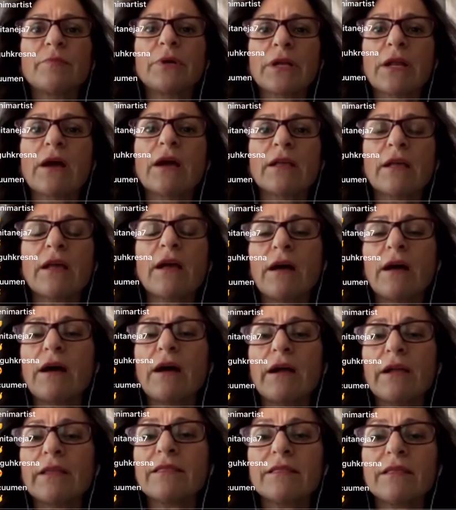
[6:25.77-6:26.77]
But
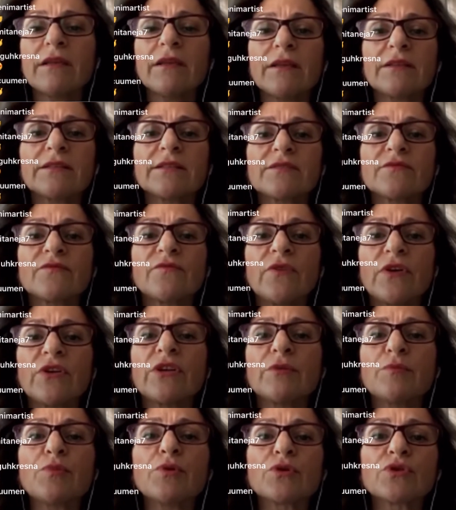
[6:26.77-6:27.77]
I think it's
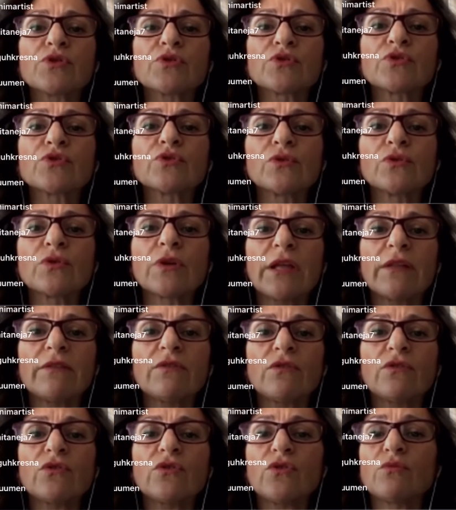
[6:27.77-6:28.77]
very important to look
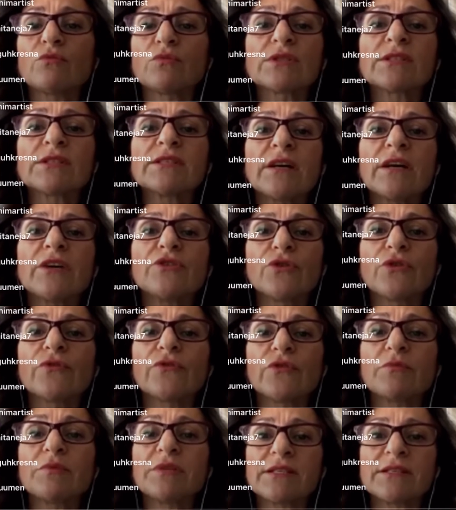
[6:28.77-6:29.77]
at the human side of
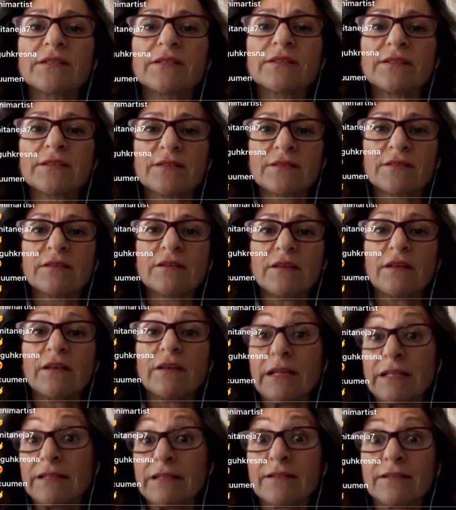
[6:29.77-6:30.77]
the business
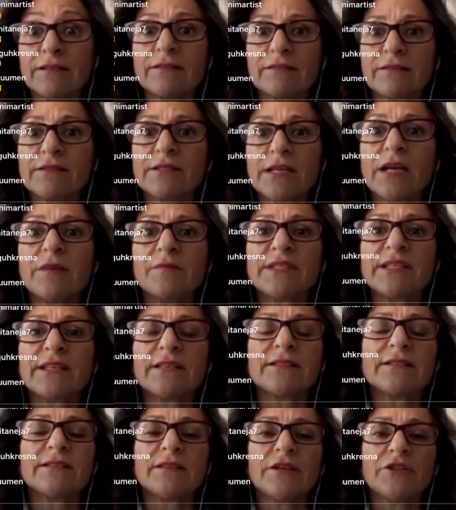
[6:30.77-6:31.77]
at times
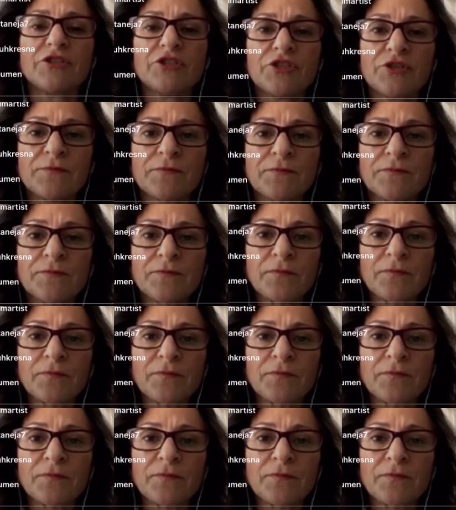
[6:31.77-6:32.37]
as such.